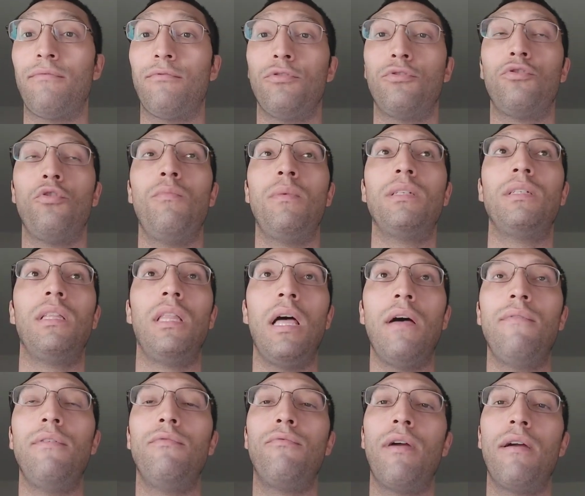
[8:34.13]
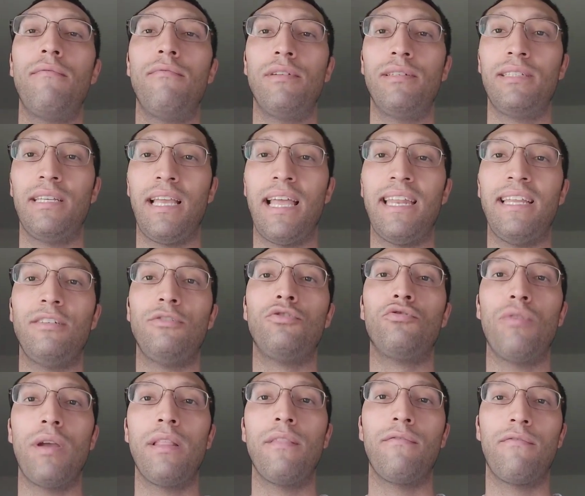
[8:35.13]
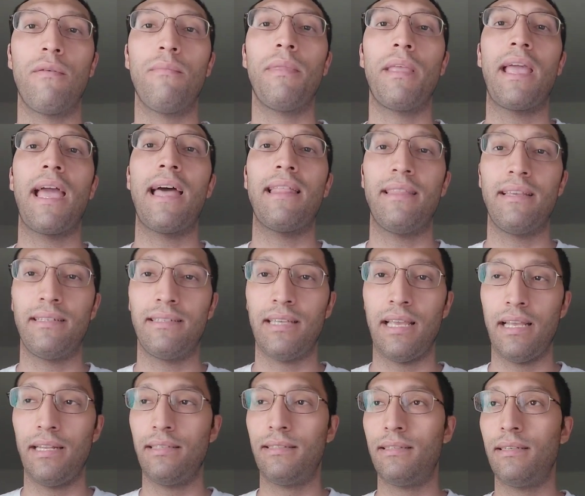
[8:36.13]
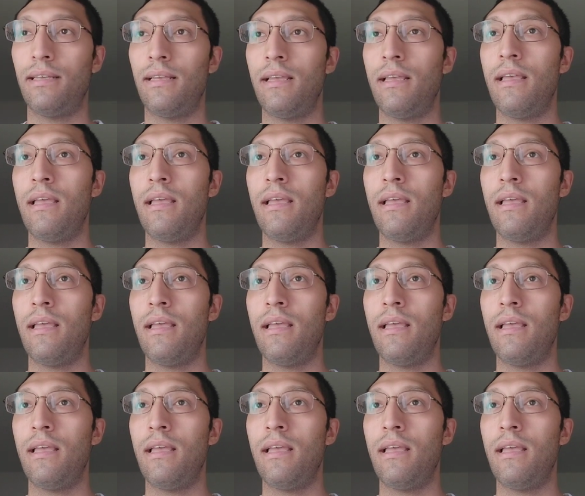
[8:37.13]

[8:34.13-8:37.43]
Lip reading: after so much love and reverence and getting strength from the Catholic saints,